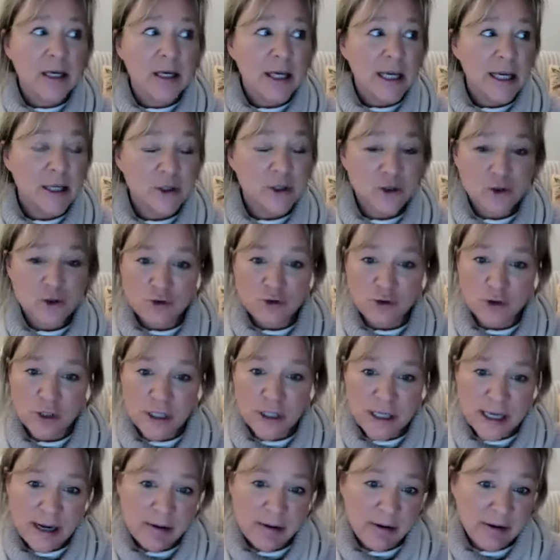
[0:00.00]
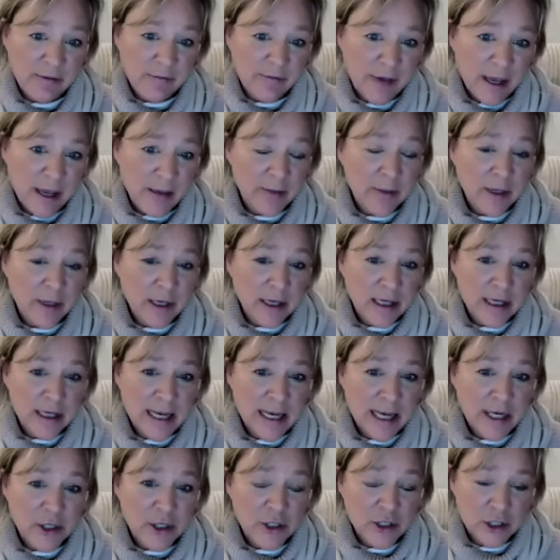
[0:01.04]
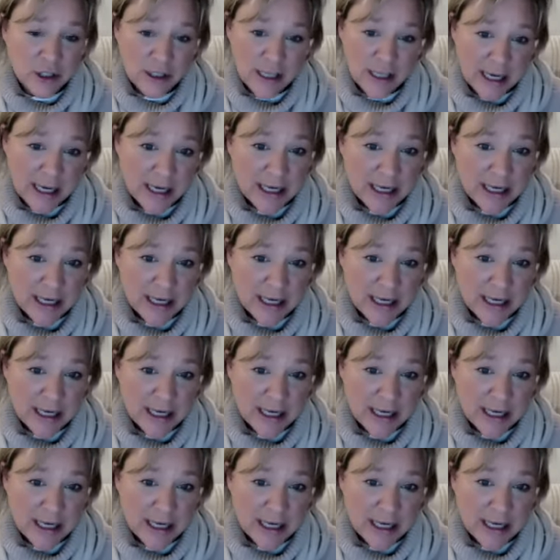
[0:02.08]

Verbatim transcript: extraordinary faith and connection, that